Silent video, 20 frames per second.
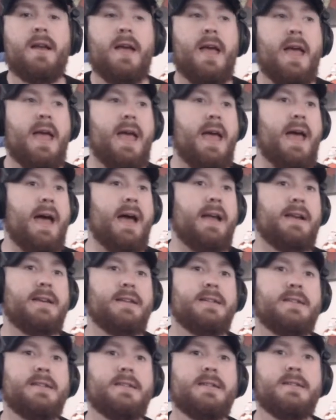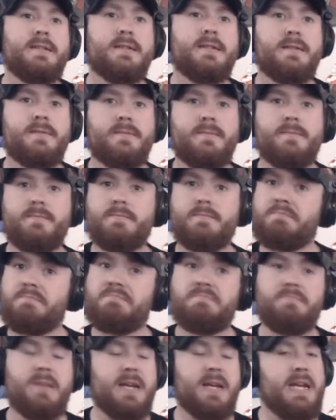and
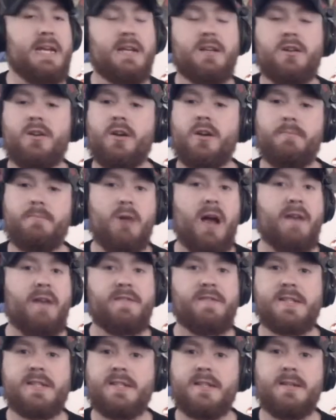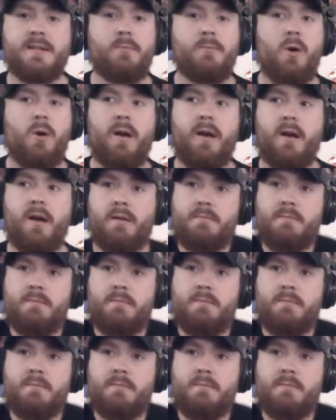been eating good breakfast in the morning.